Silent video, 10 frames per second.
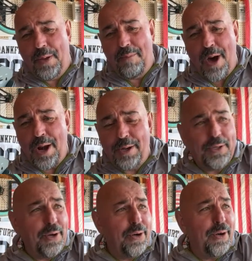a
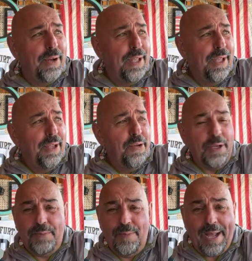monitor.
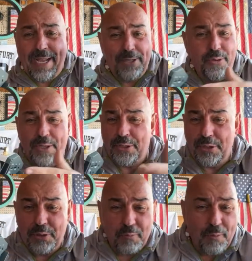I guess you could
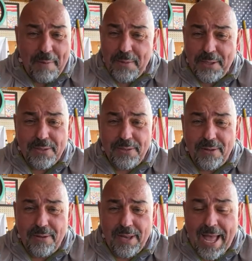stream this
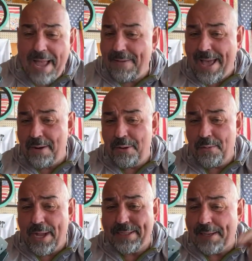live. I don't know,
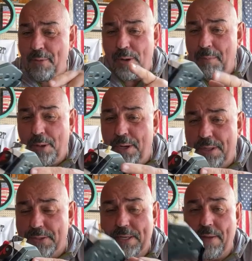guys. I'm old. I'm learning
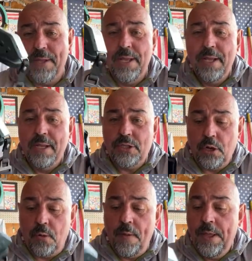this stuff. So